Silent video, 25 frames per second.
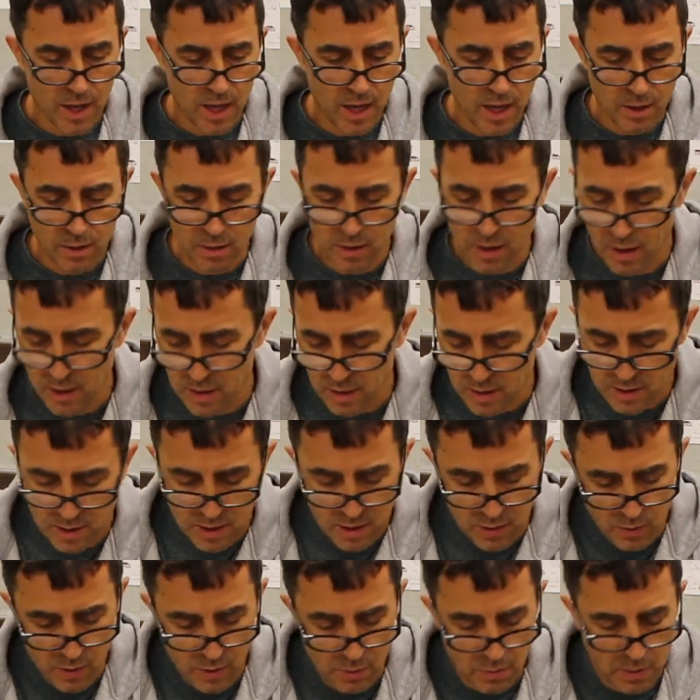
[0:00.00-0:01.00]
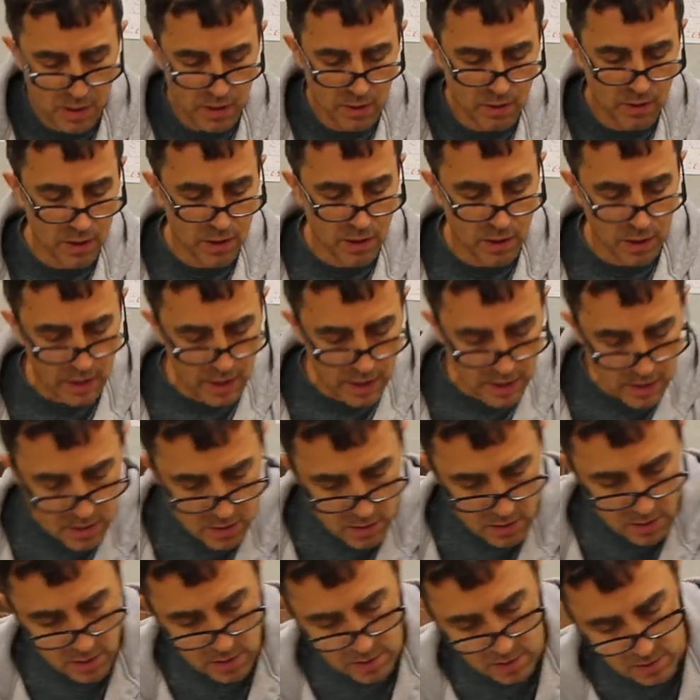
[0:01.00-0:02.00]
and see if we can make it look a little
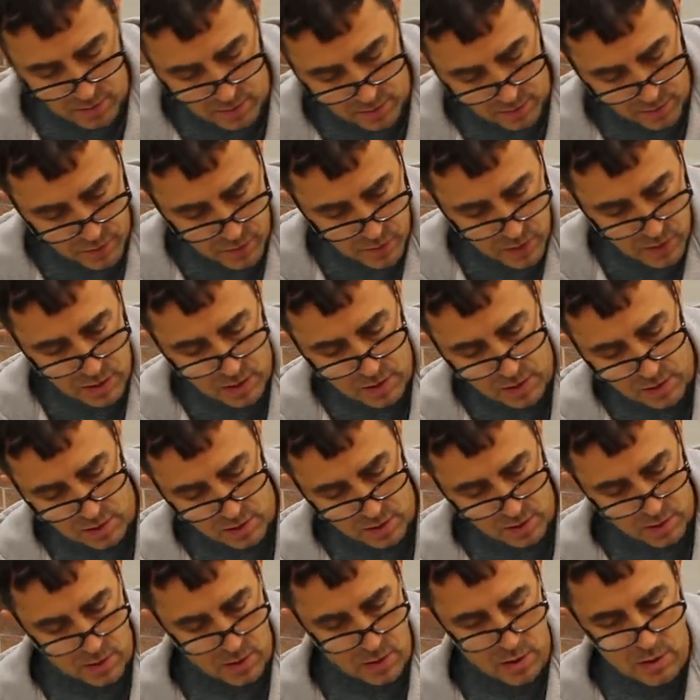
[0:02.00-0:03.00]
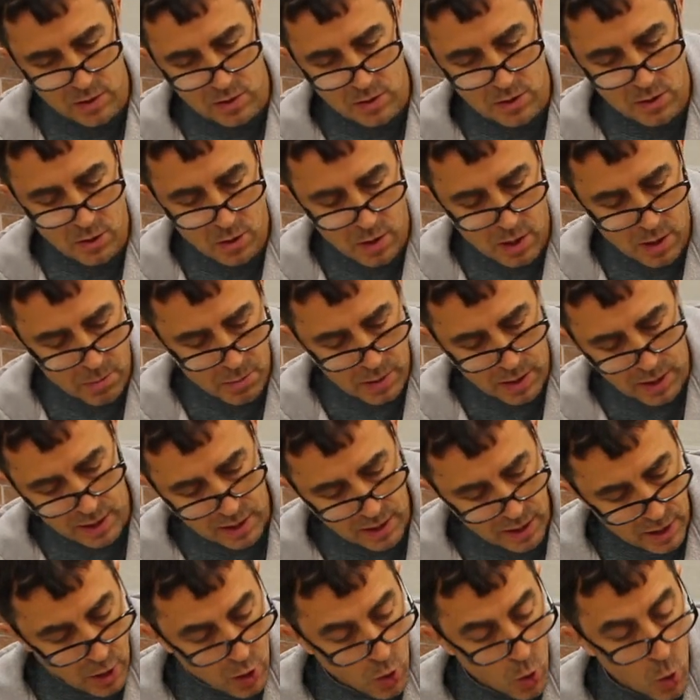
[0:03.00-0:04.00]
nicer. So I'm making
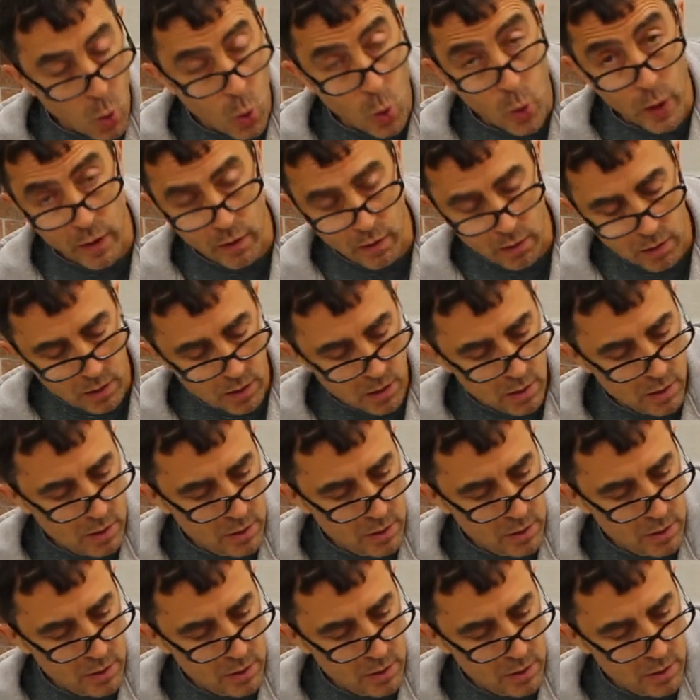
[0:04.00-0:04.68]
a coil,